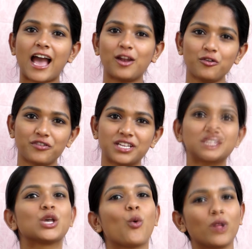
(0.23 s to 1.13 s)
Hello
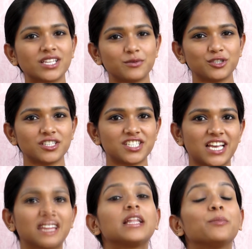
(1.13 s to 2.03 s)
friends, welcome to the
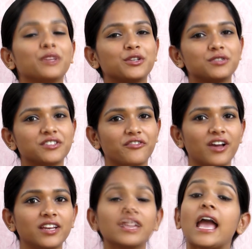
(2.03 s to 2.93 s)
channel Be You
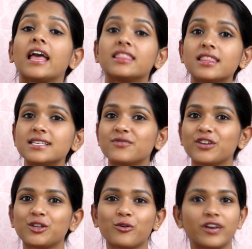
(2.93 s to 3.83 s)
Defining and this
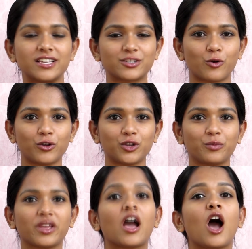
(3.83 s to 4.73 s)
video is going to
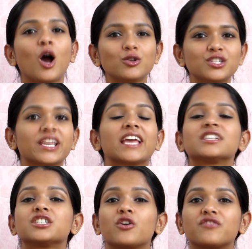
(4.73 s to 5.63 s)
be how to
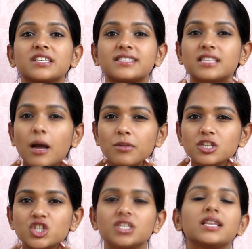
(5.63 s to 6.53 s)
get rid of this
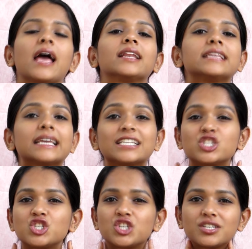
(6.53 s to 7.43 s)
double chin and get
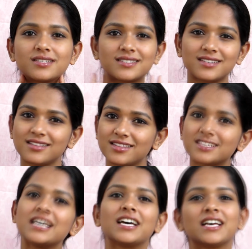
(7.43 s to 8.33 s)

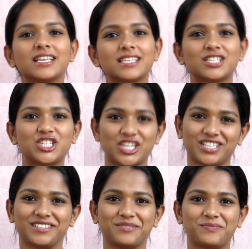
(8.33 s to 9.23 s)
chiseled chin.